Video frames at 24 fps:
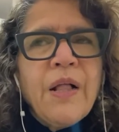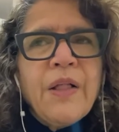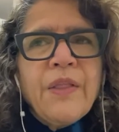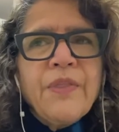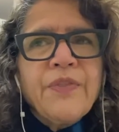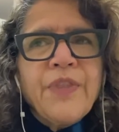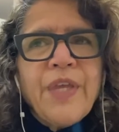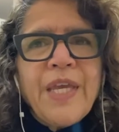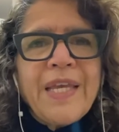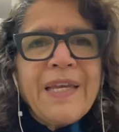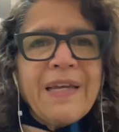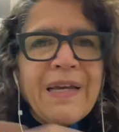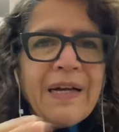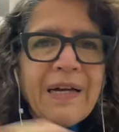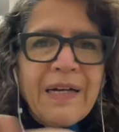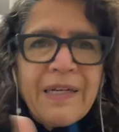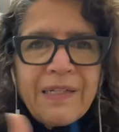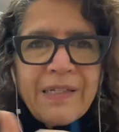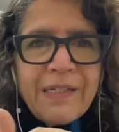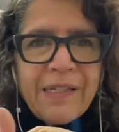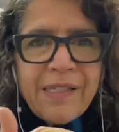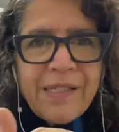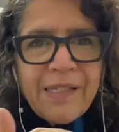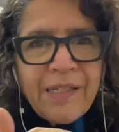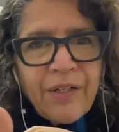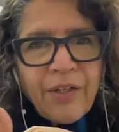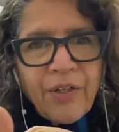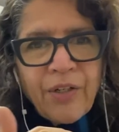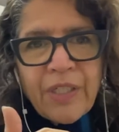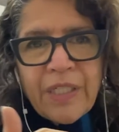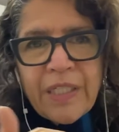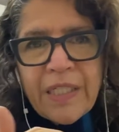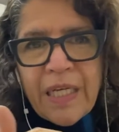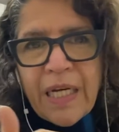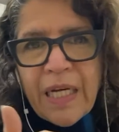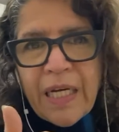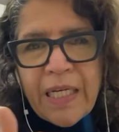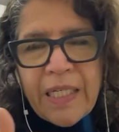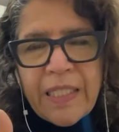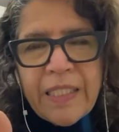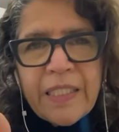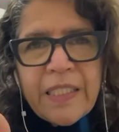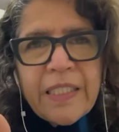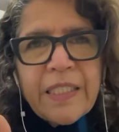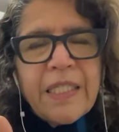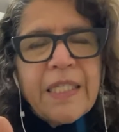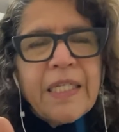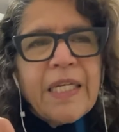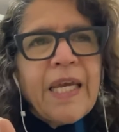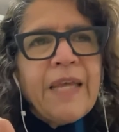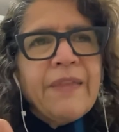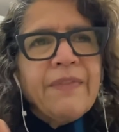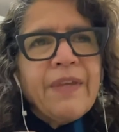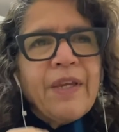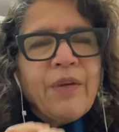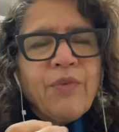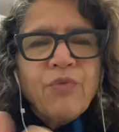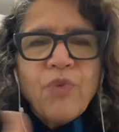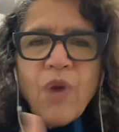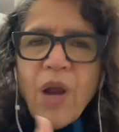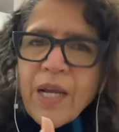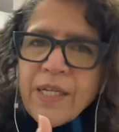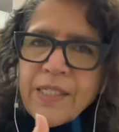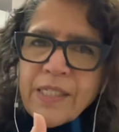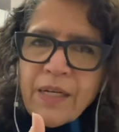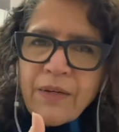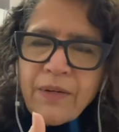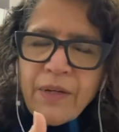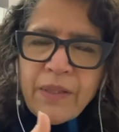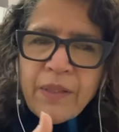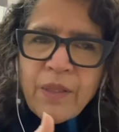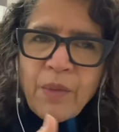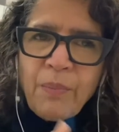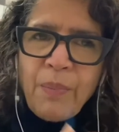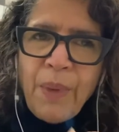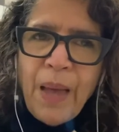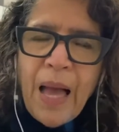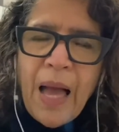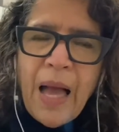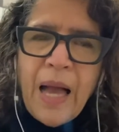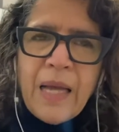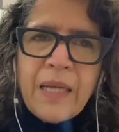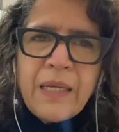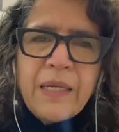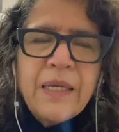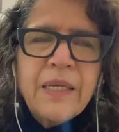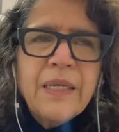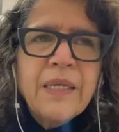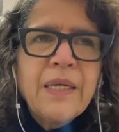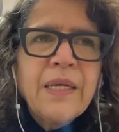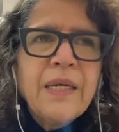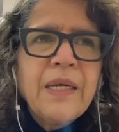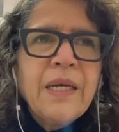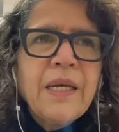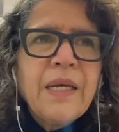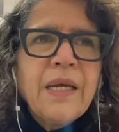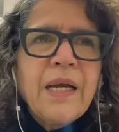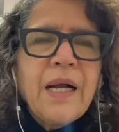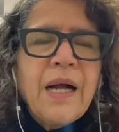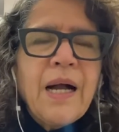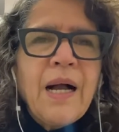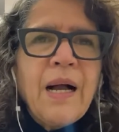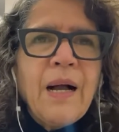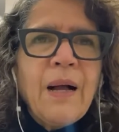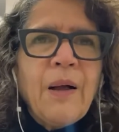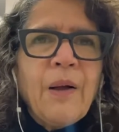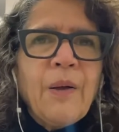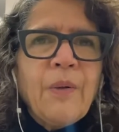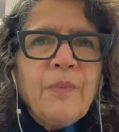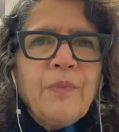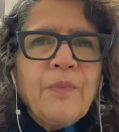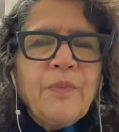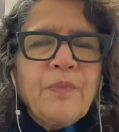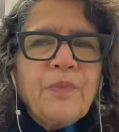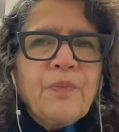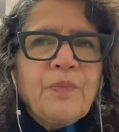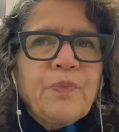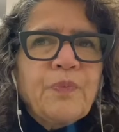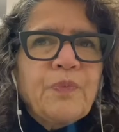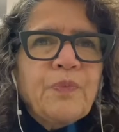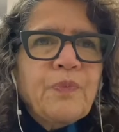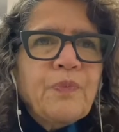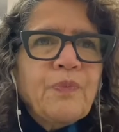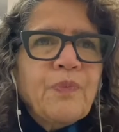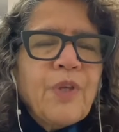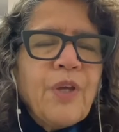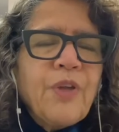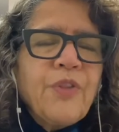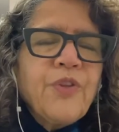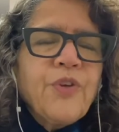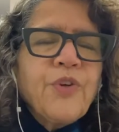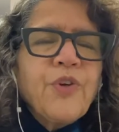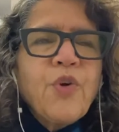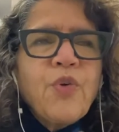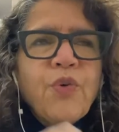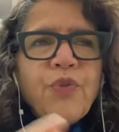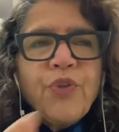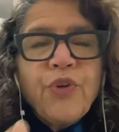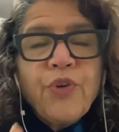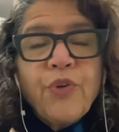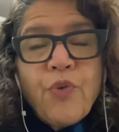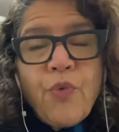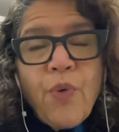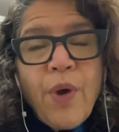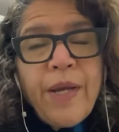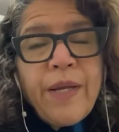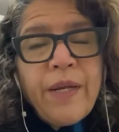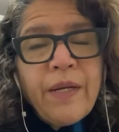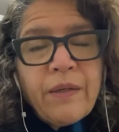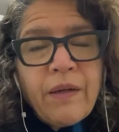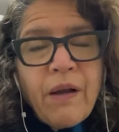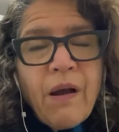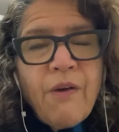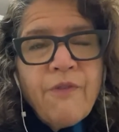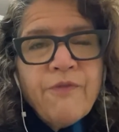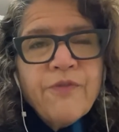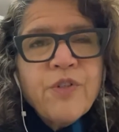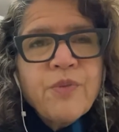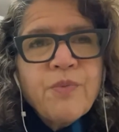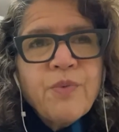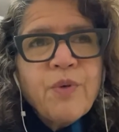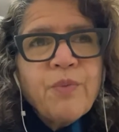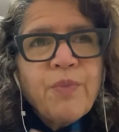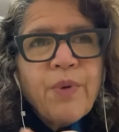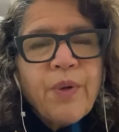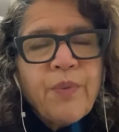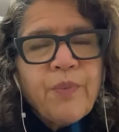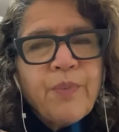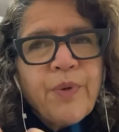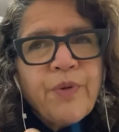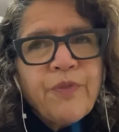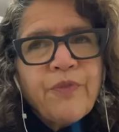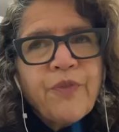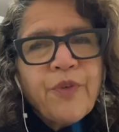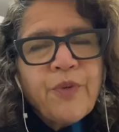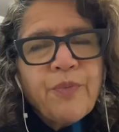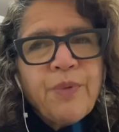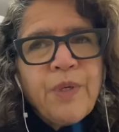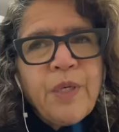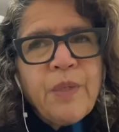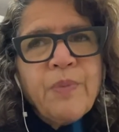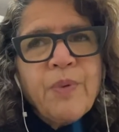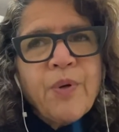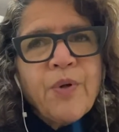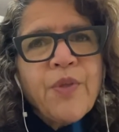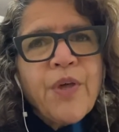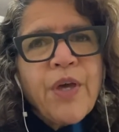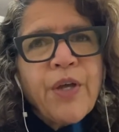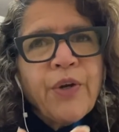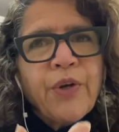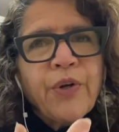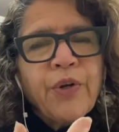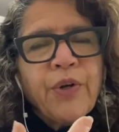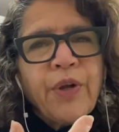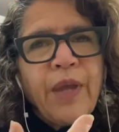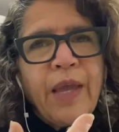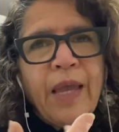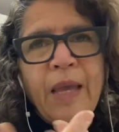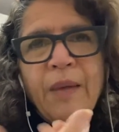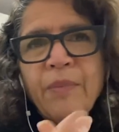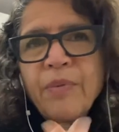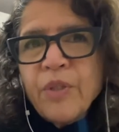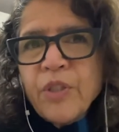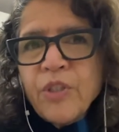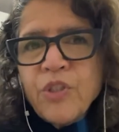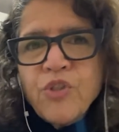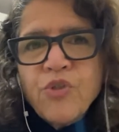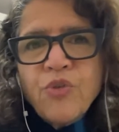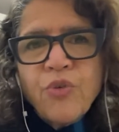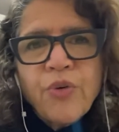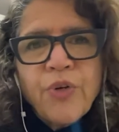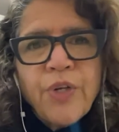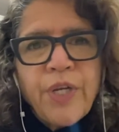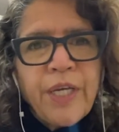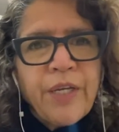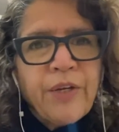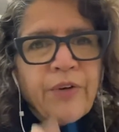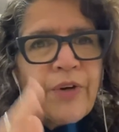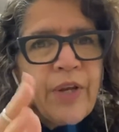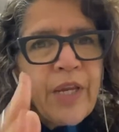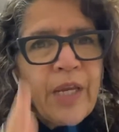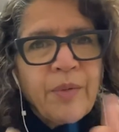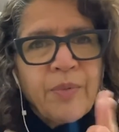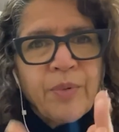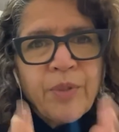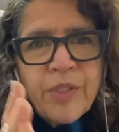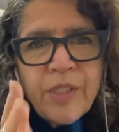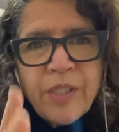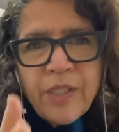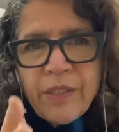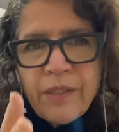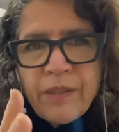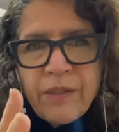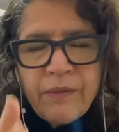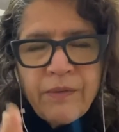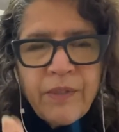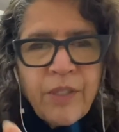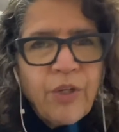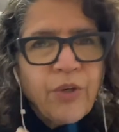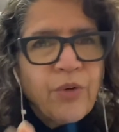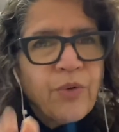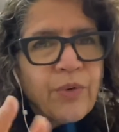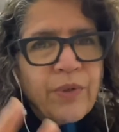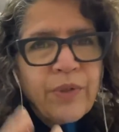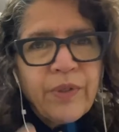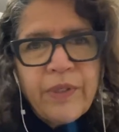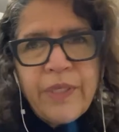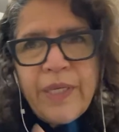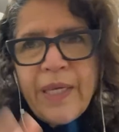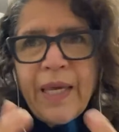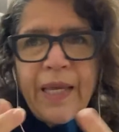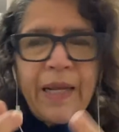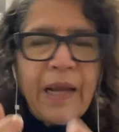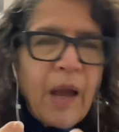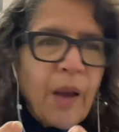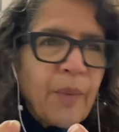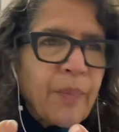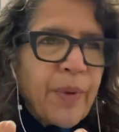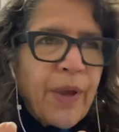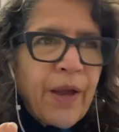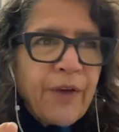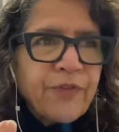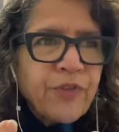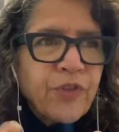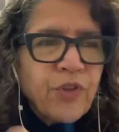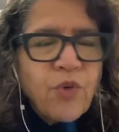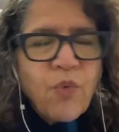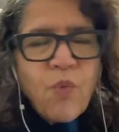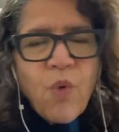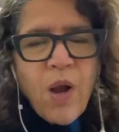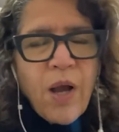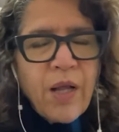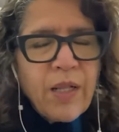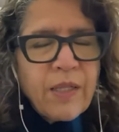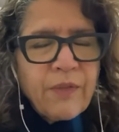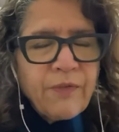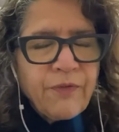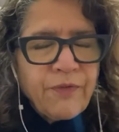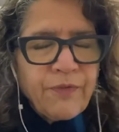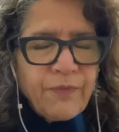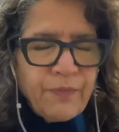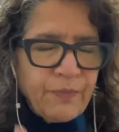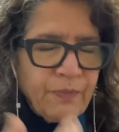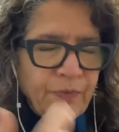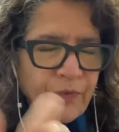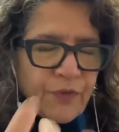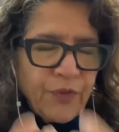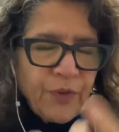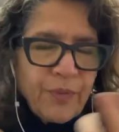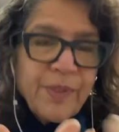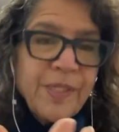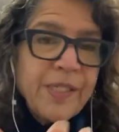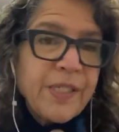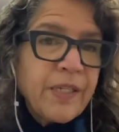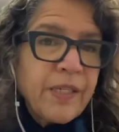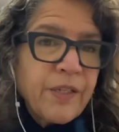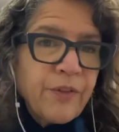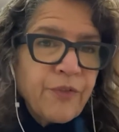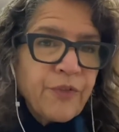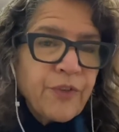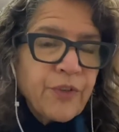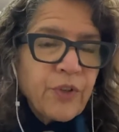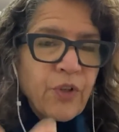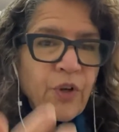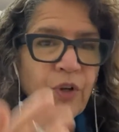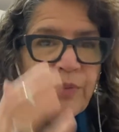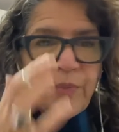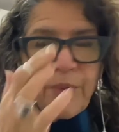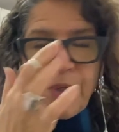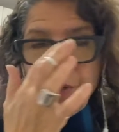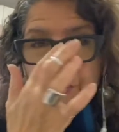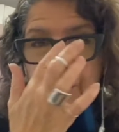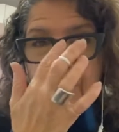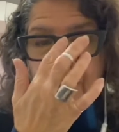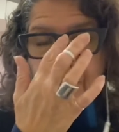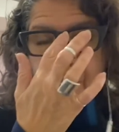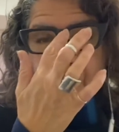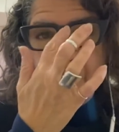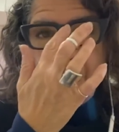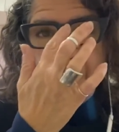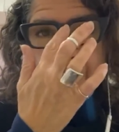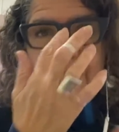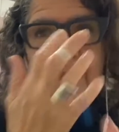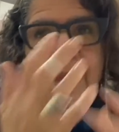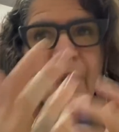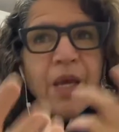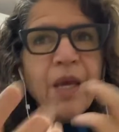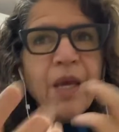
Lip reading: they cut us in our gut and they ride down at the back. And they're quite uncomfortable, but for people that are ambulatory and are able to, get up after a while from sitting for long periods of time,